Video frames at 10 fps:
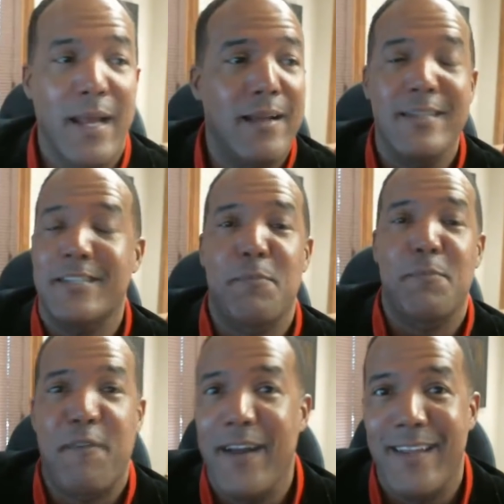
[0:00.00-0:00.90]
Now let's just be
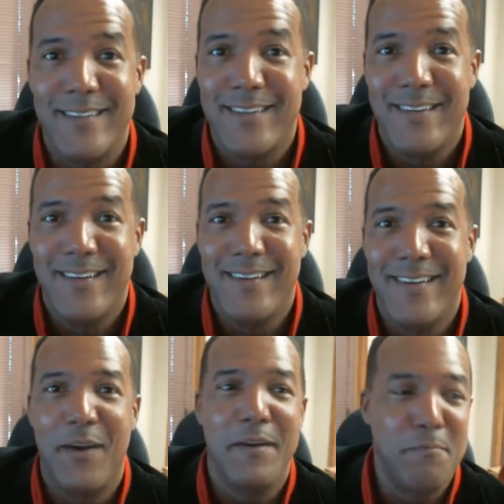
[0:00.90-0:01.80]
friends. You
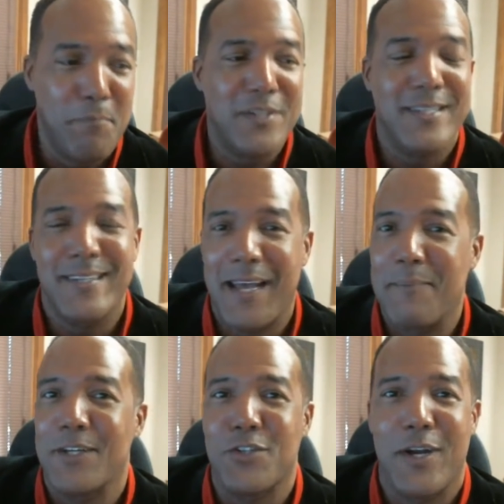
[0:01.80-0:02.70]
know, and most of the
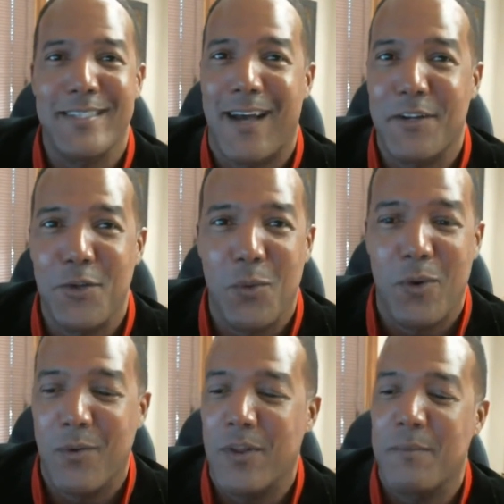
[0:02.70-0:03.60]
time they'll try and talk you into
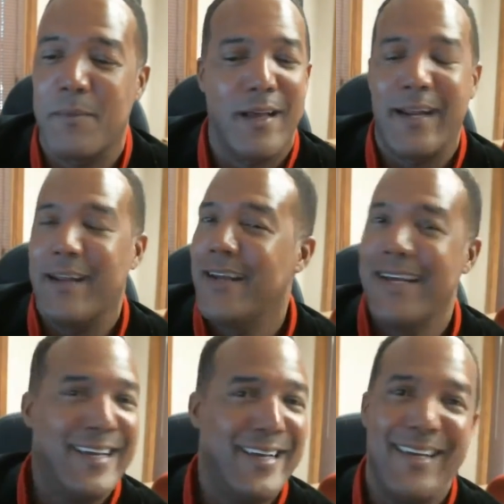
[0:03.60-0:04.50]
working with them. you're like,
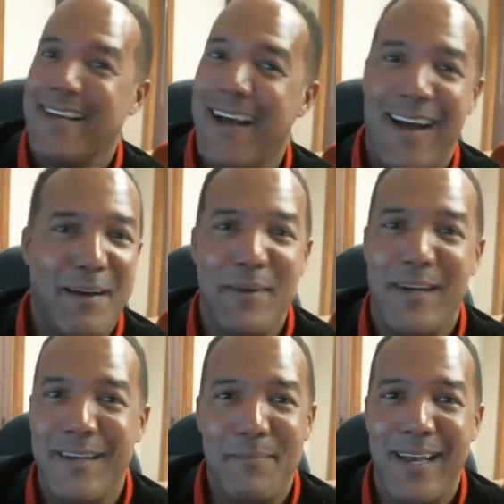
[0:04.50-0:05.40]
I'm
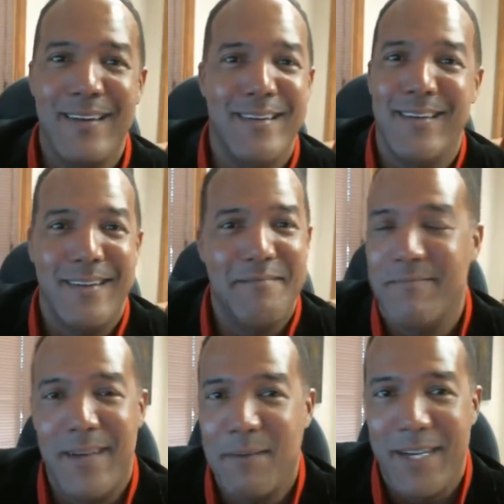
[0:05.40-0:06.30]
good, man.
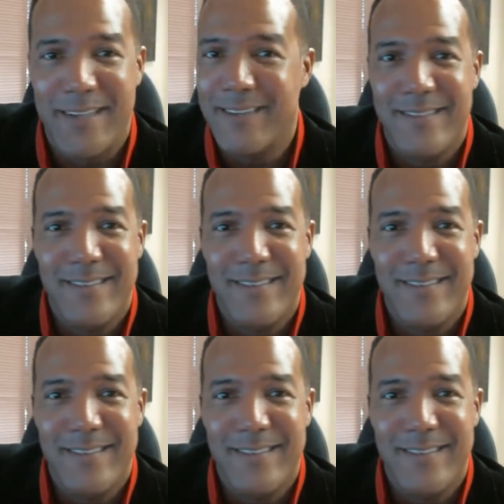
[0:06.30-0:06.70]
I'm good.